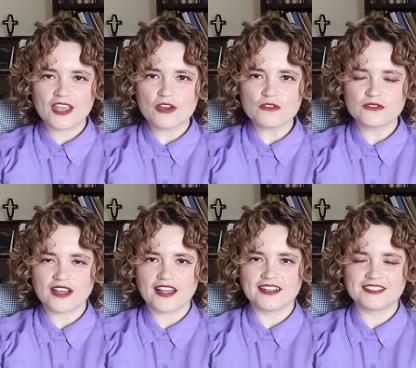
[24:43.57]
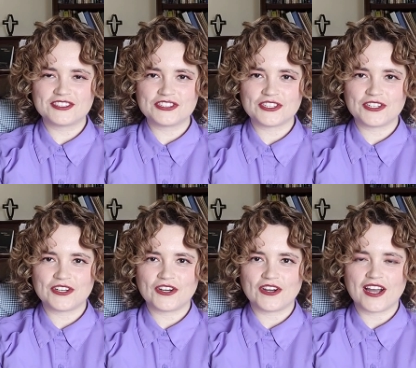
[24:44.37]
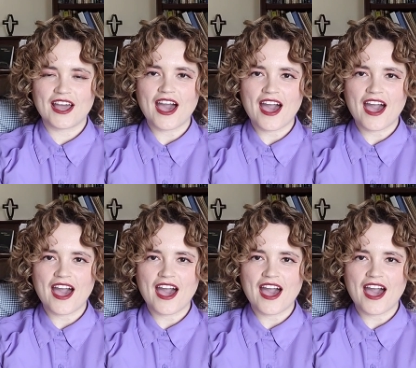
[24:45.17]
you've done to